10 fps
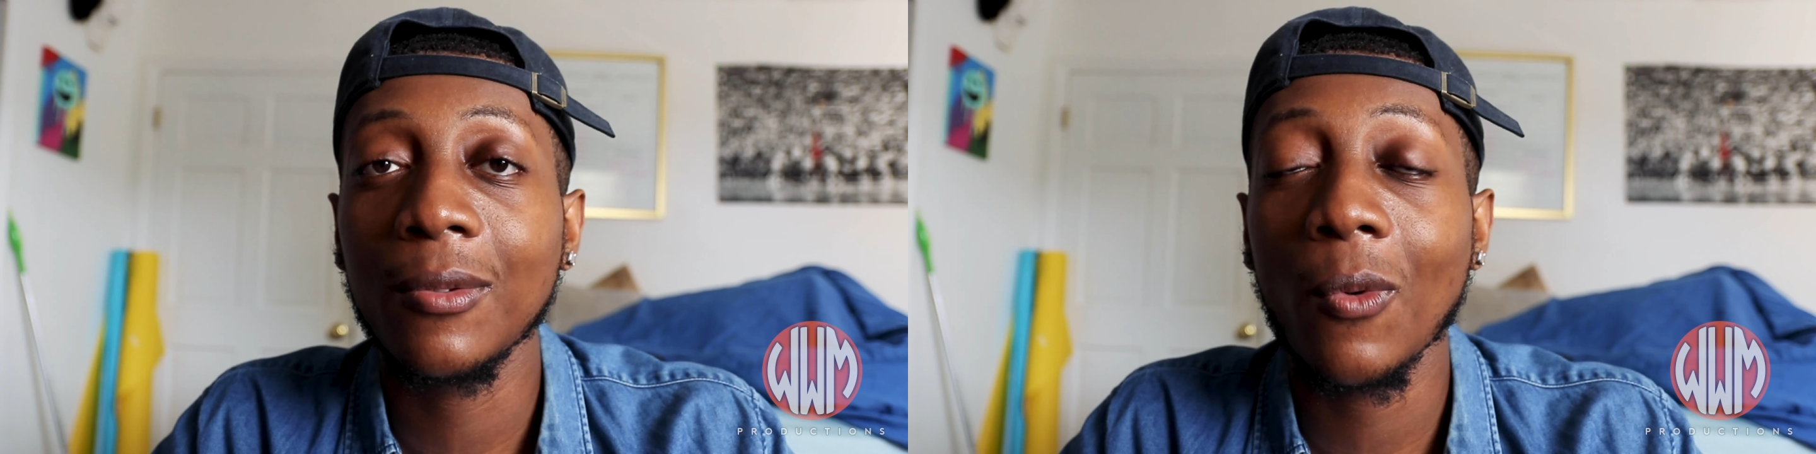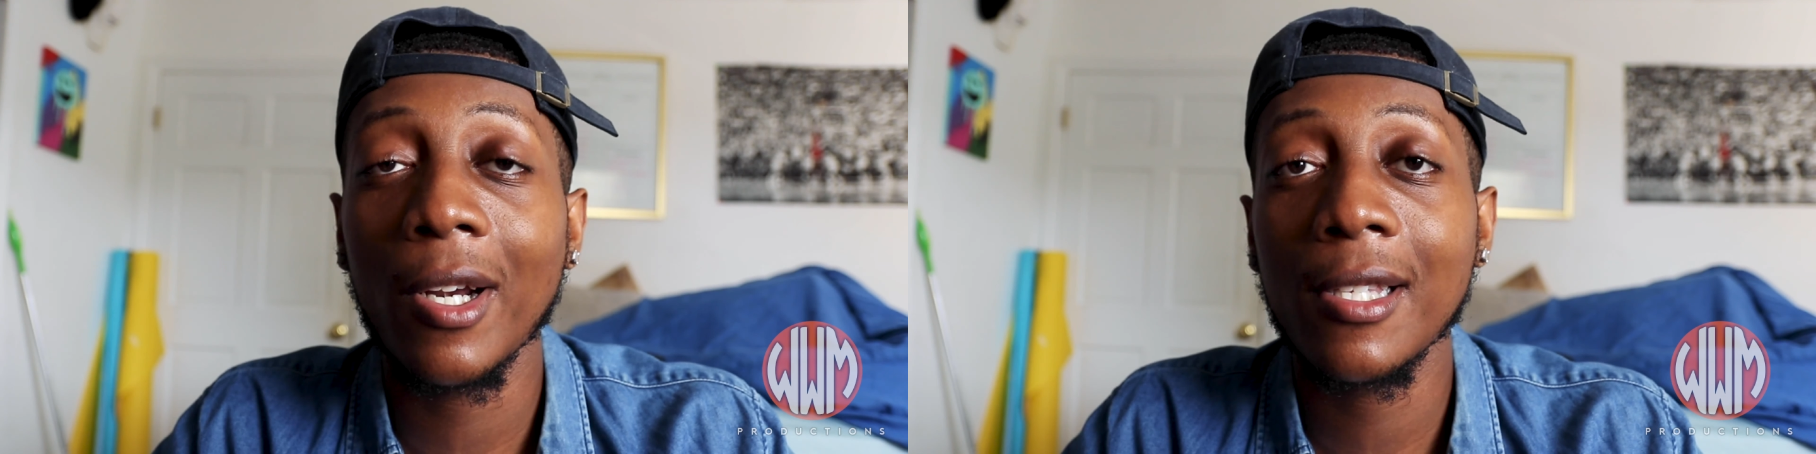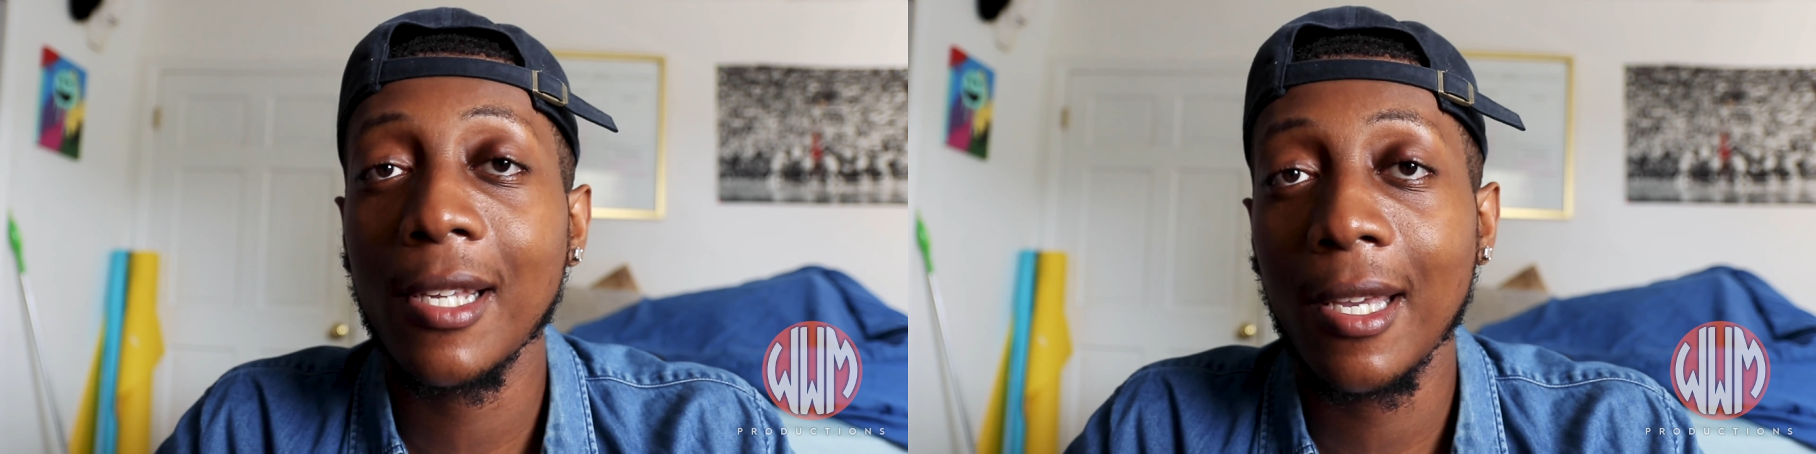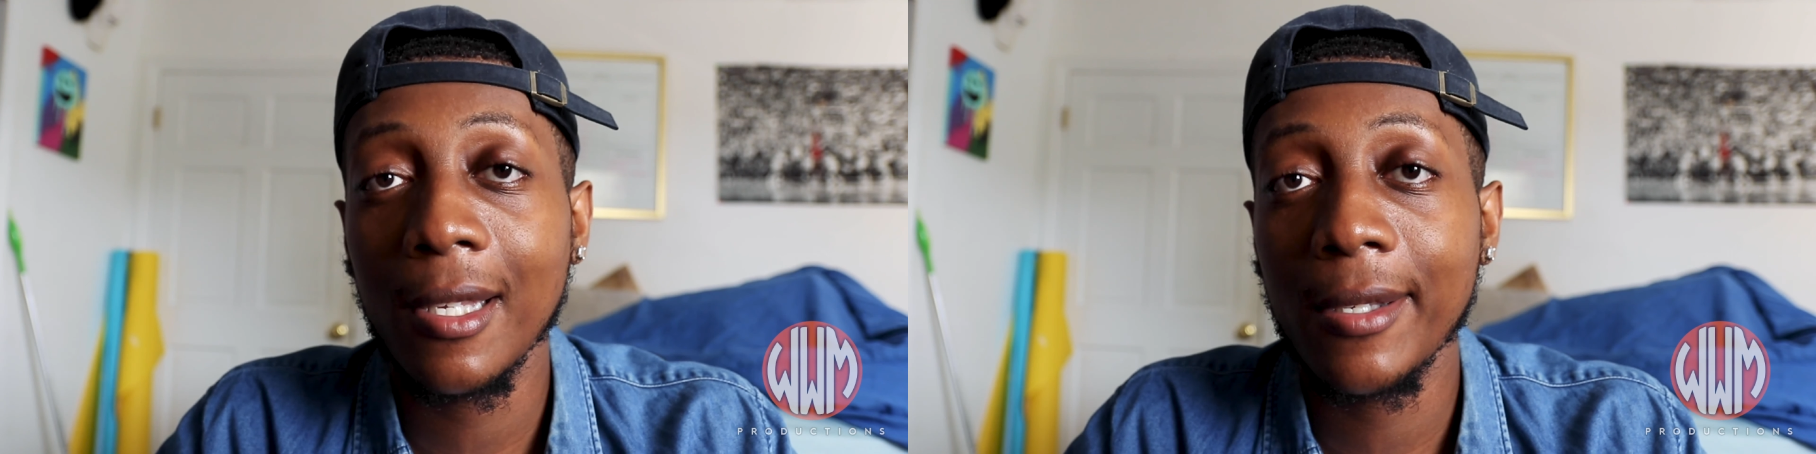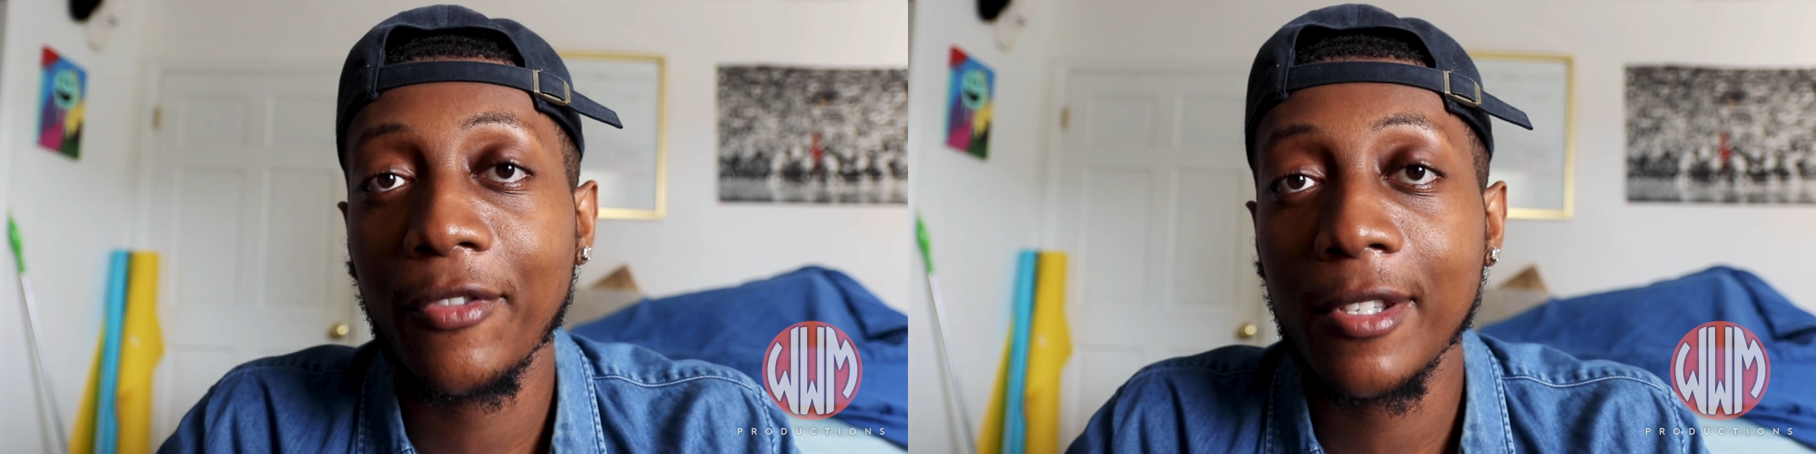wanting to get
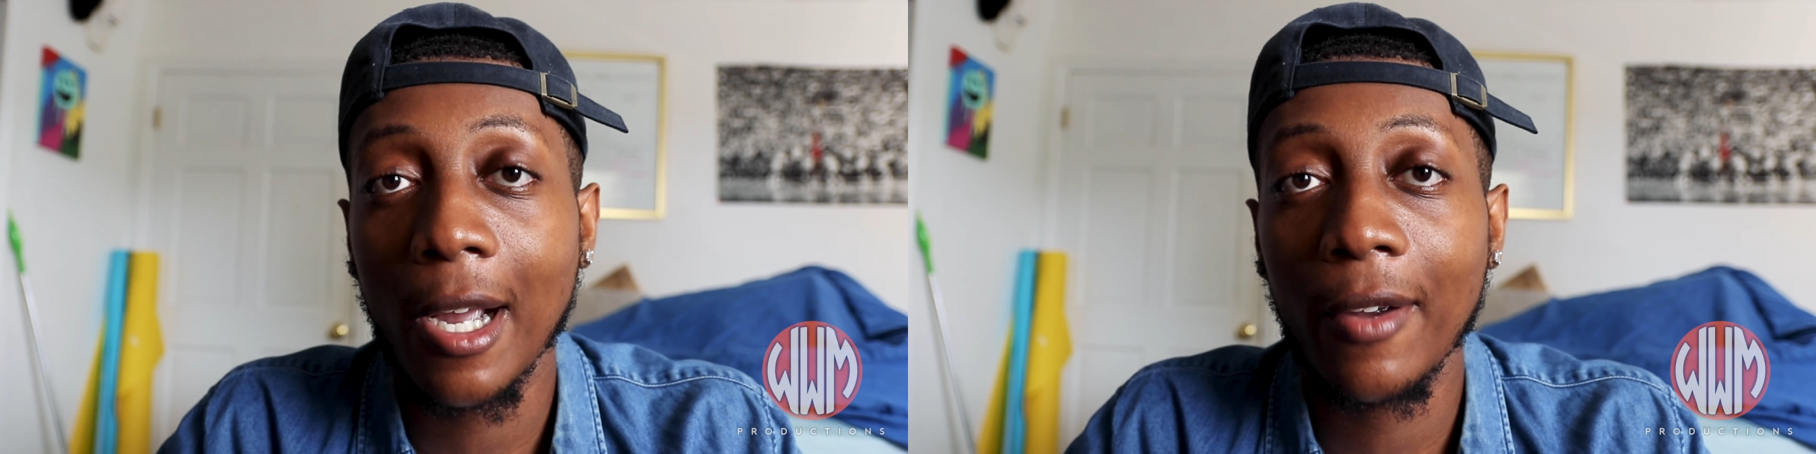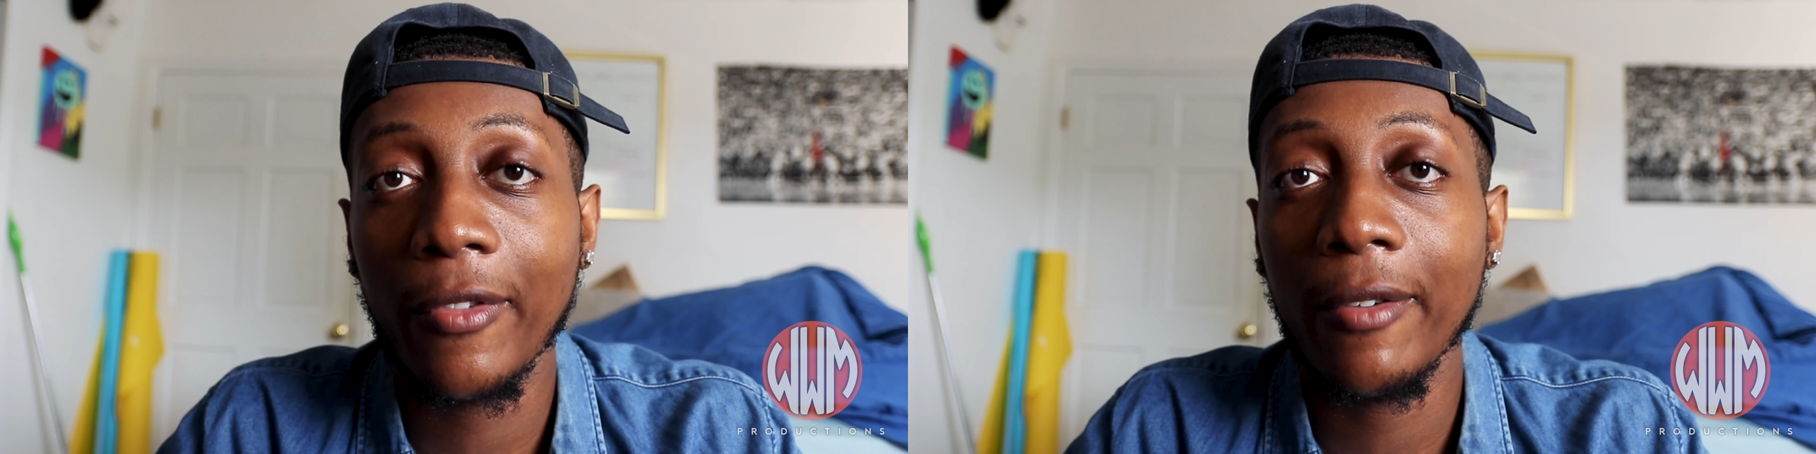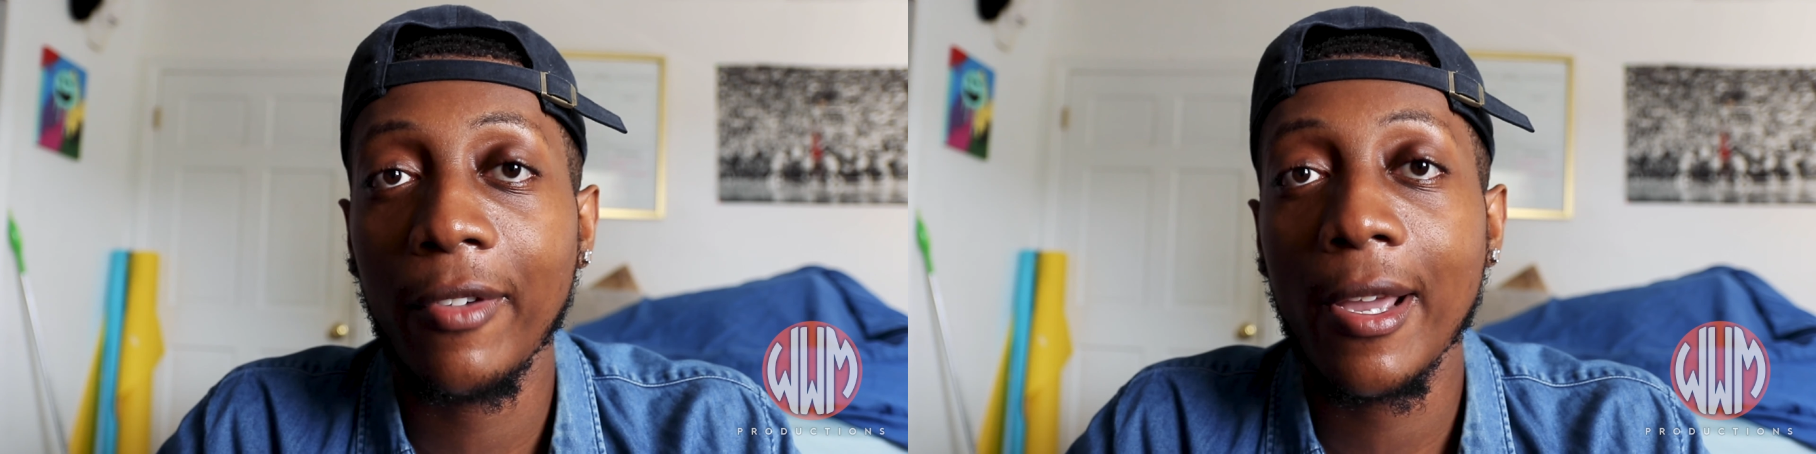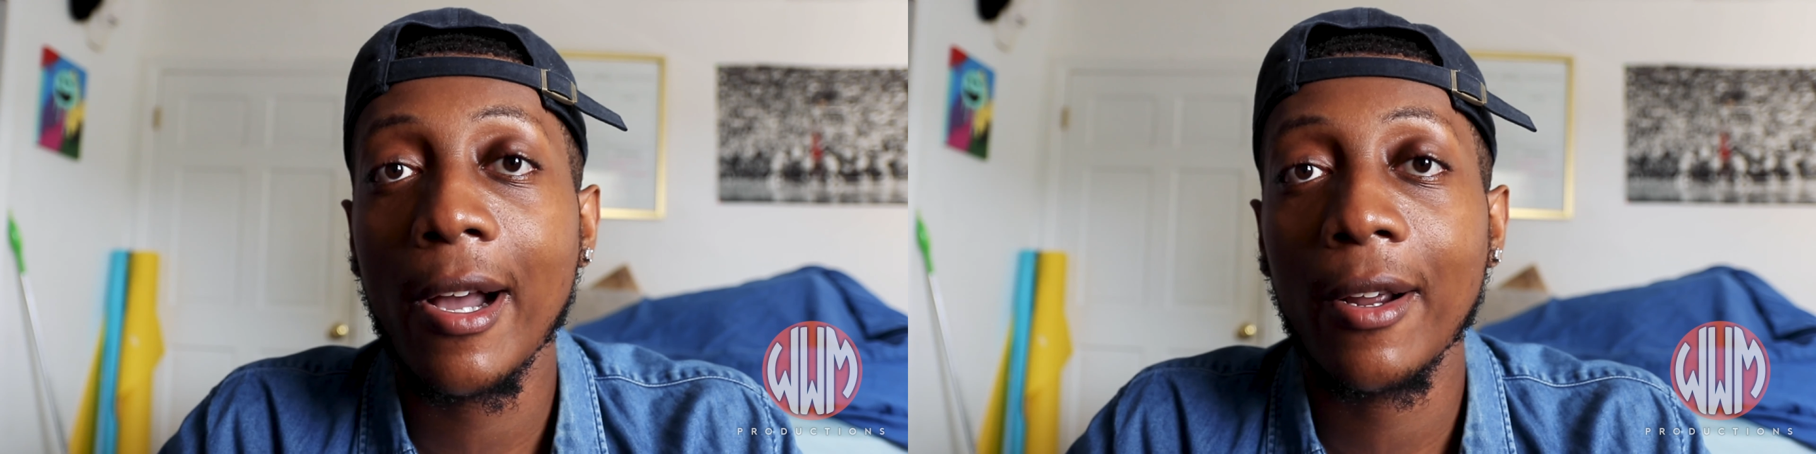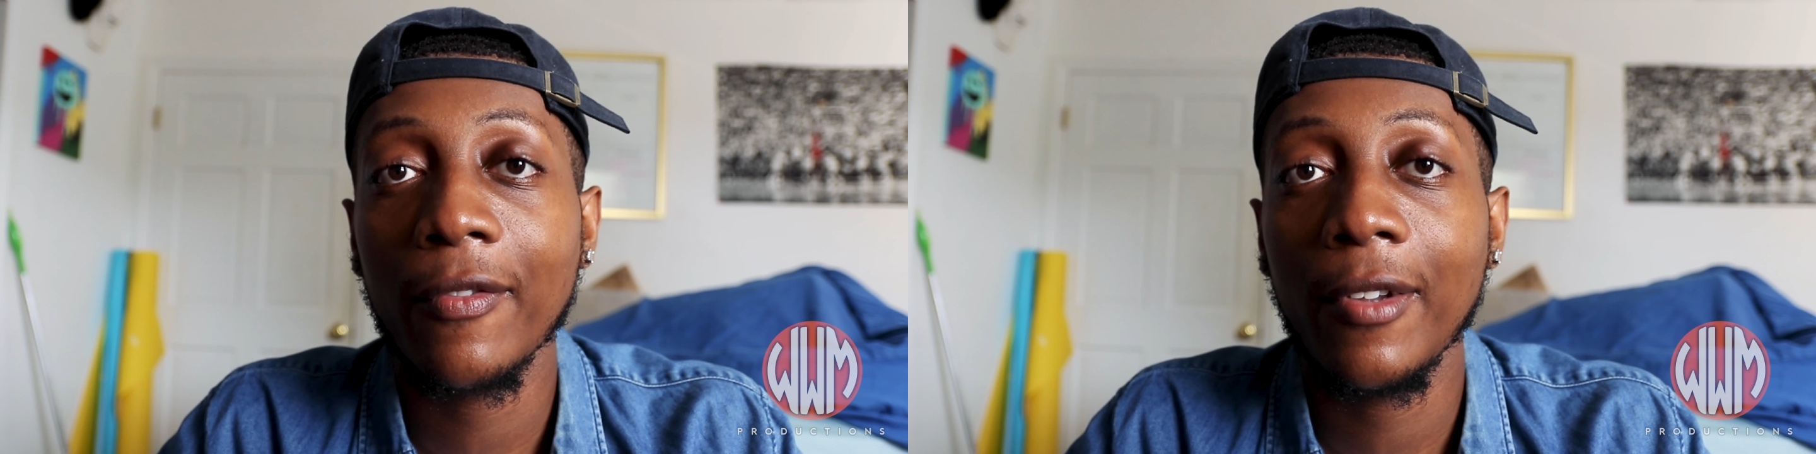into photography or
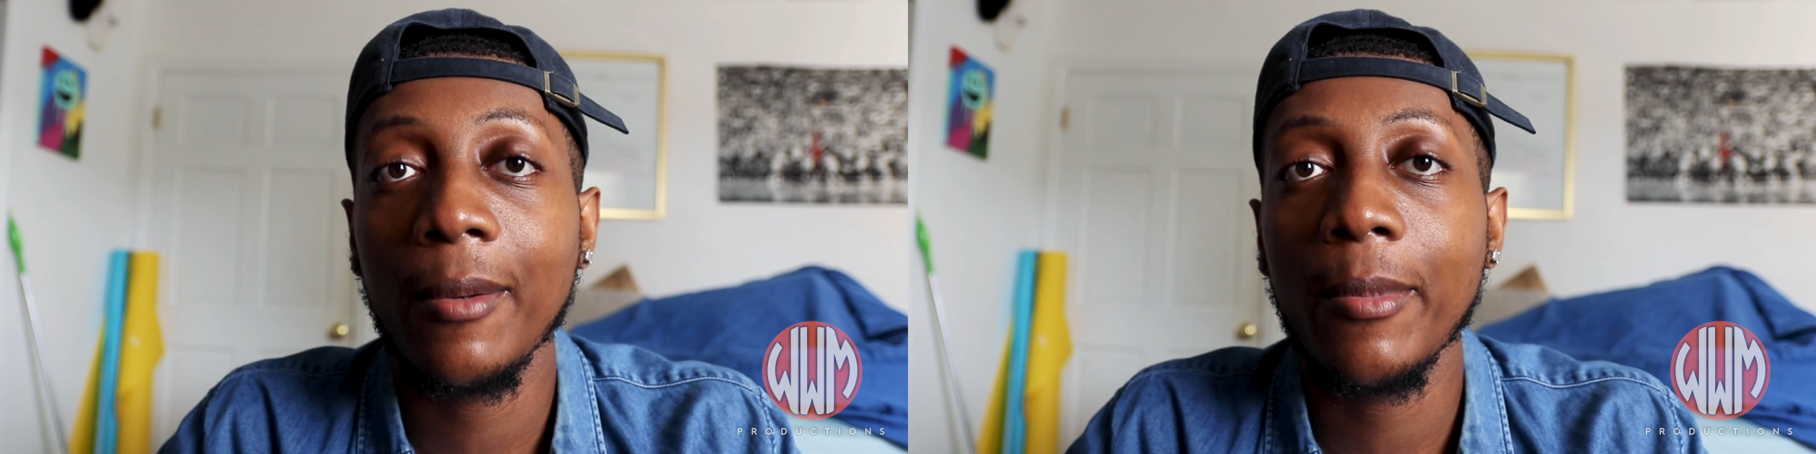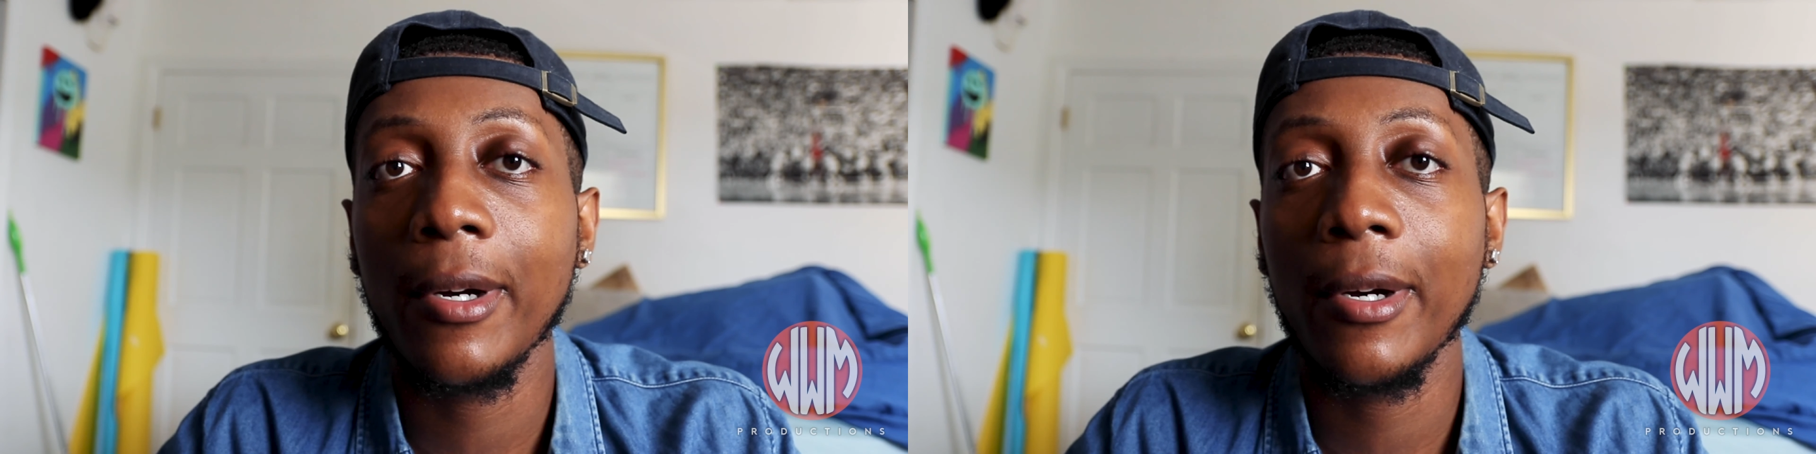videography